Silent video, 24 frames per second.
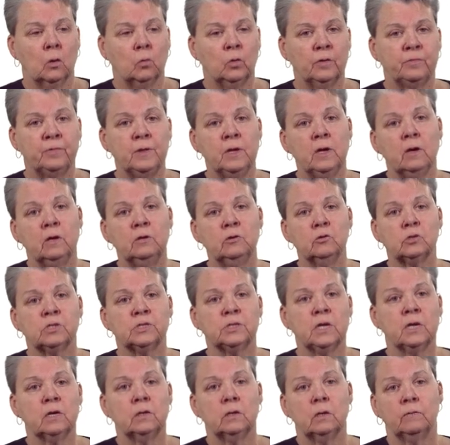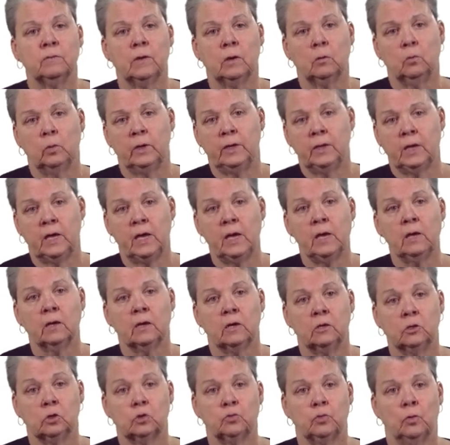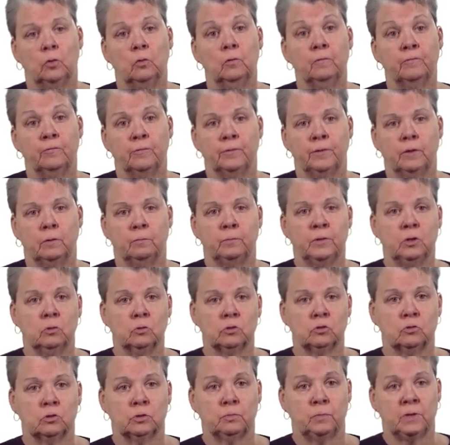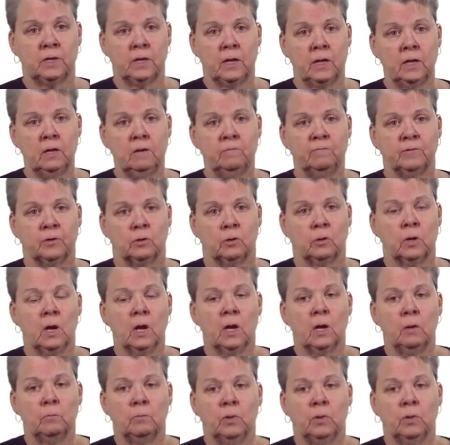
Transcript: with the understanding that we can't control for the abuser's behavior,